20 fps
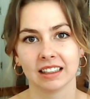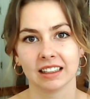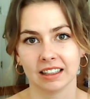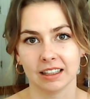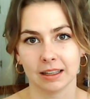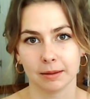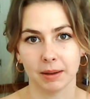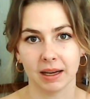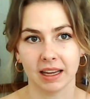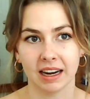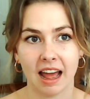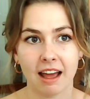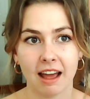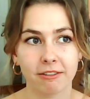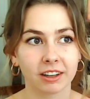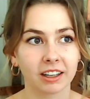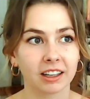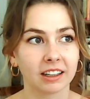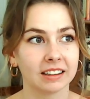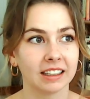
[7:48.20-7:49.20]
But
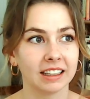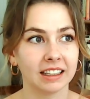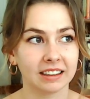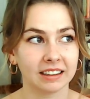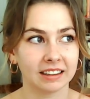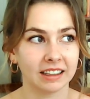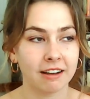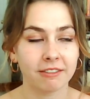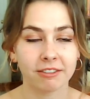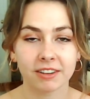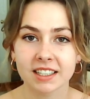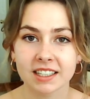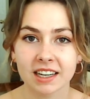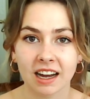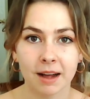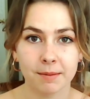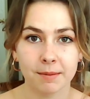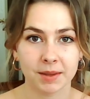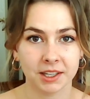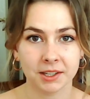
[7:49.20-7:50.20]
every click, every
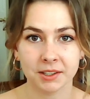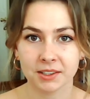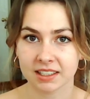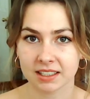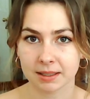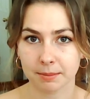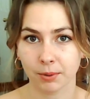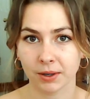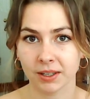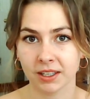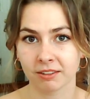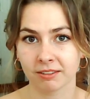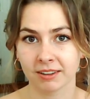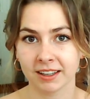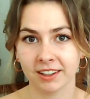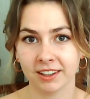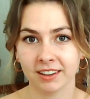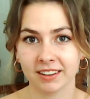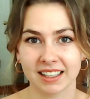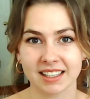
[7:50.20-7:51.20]
time that you disappoint a
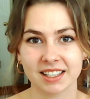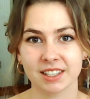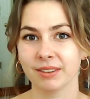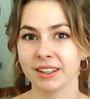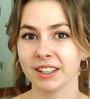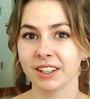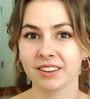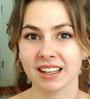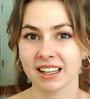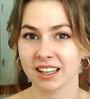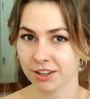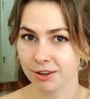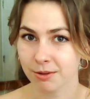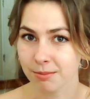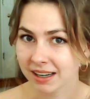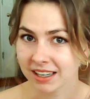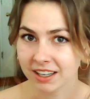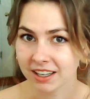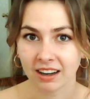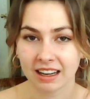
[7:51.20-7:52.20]
reader, that's a reader that you
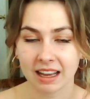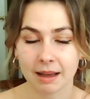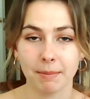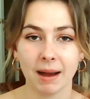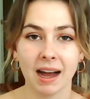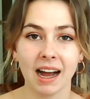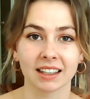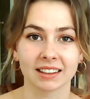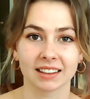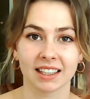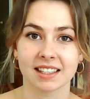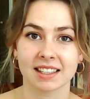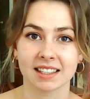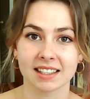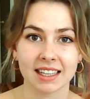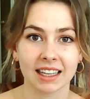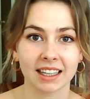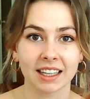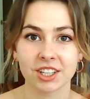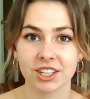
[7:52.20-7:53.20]
might not get back. That's a
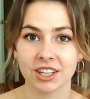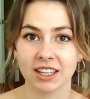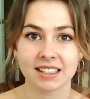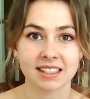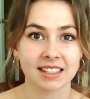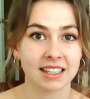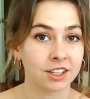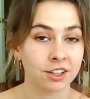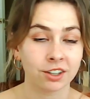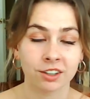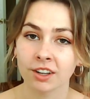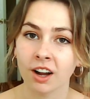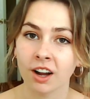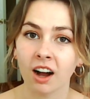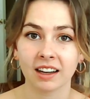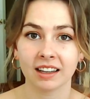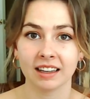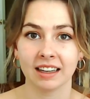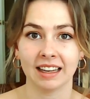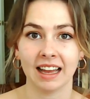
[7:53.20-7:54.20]
second chance that you're not
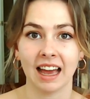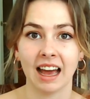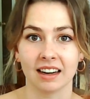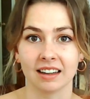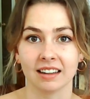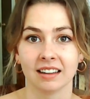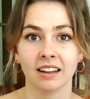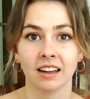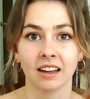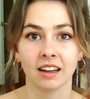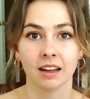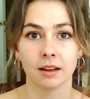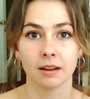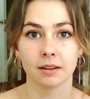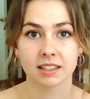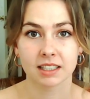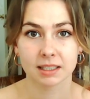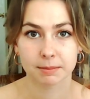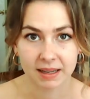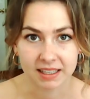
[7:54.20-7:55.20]
going to get.
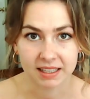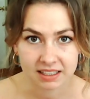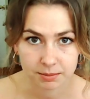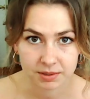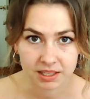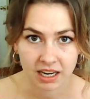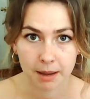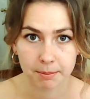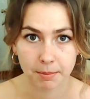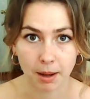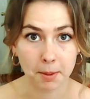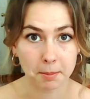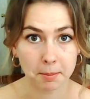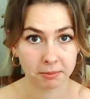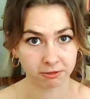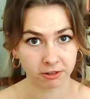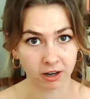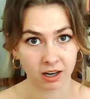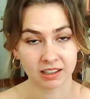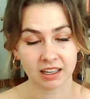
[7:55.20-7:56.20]
Spend some time up
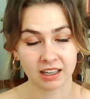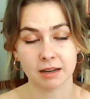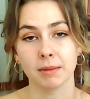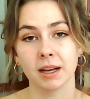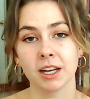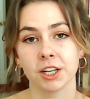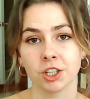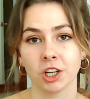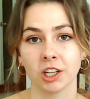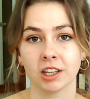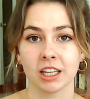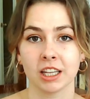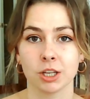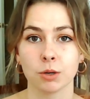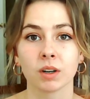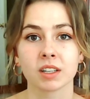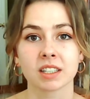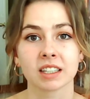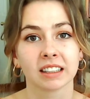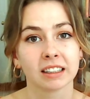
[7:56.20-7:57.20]
front and make sure that you are
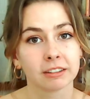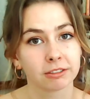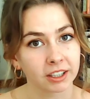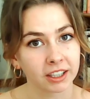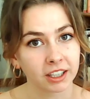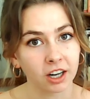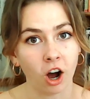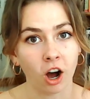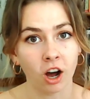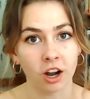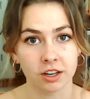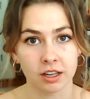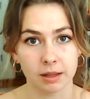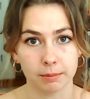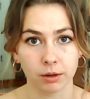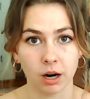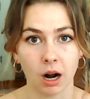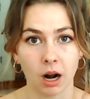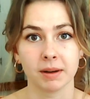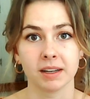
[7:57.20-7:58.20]
delivering on the
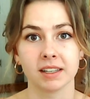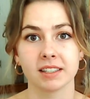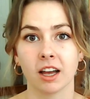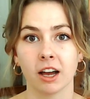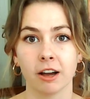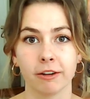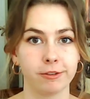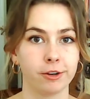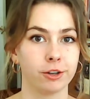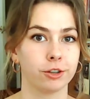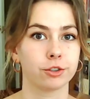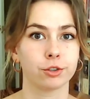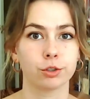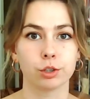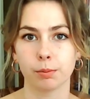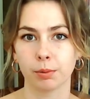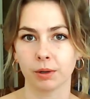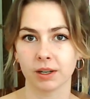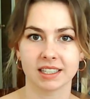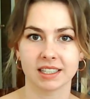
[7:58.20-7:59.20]
promise of your
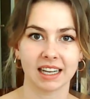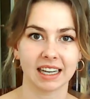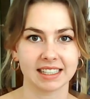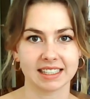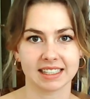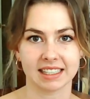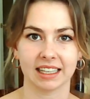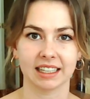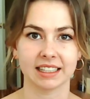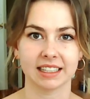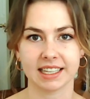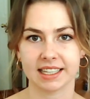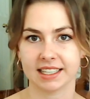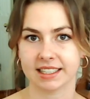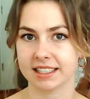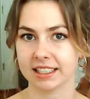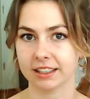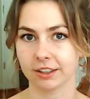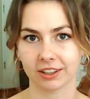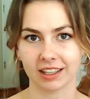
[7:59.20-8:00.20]
super enticing,
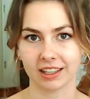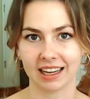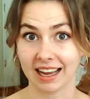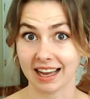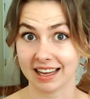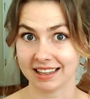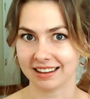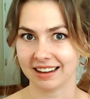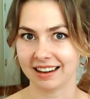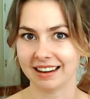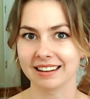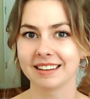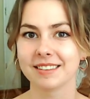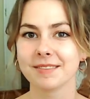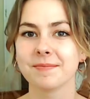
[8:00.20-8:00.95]
tasty looking headline.